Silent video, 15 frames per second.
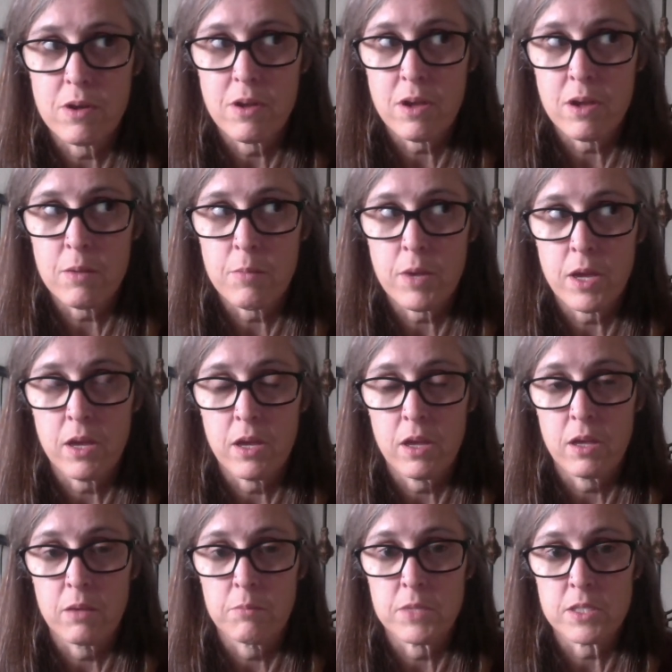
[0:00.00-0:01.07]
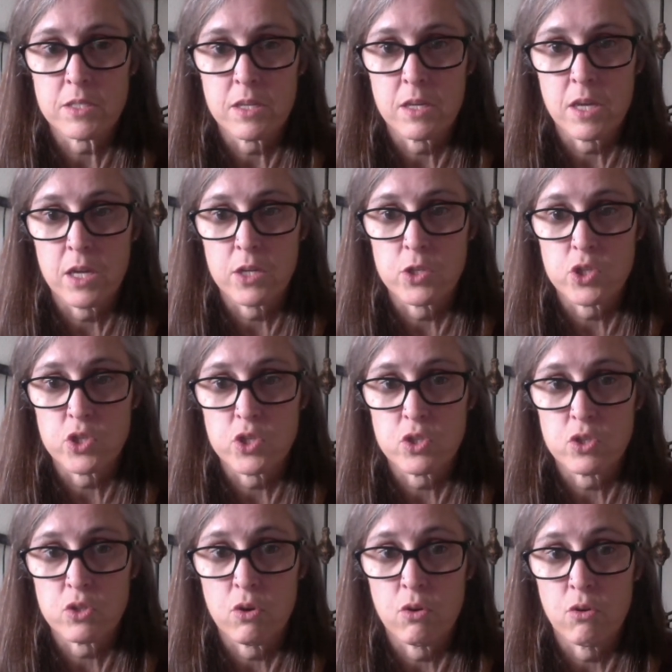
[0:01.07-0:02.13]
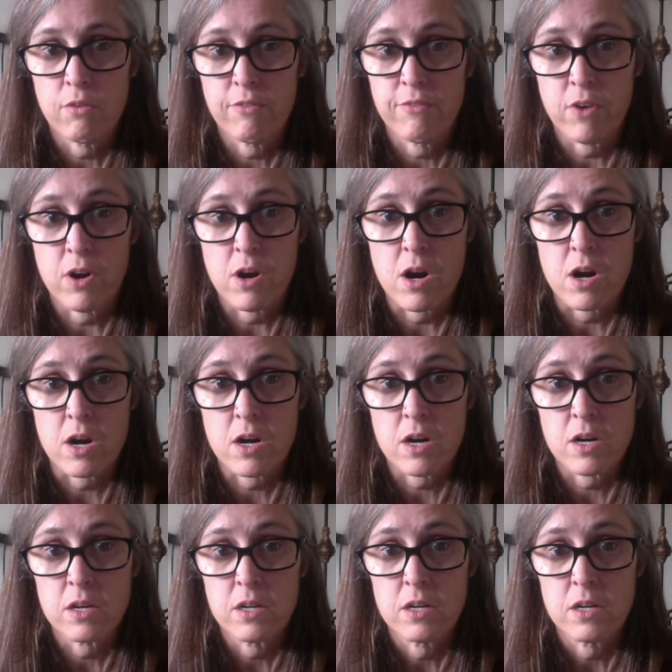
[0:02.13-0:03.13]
am I missing gauge so far?